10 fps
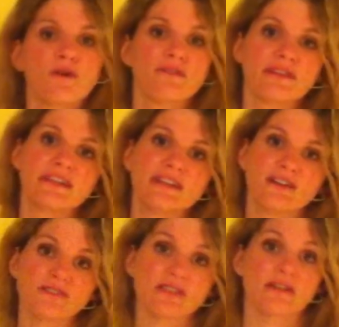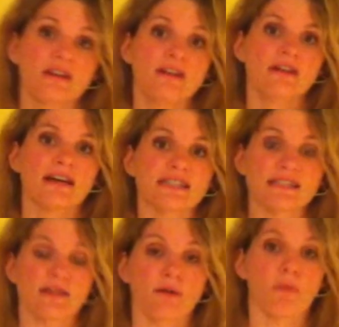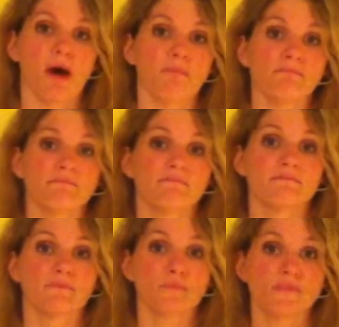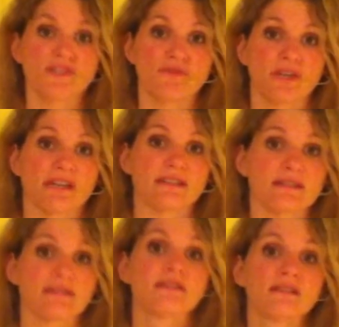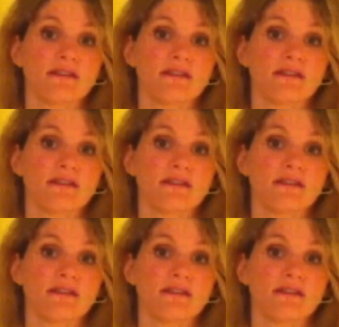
over the years as a single mom with 2 kids.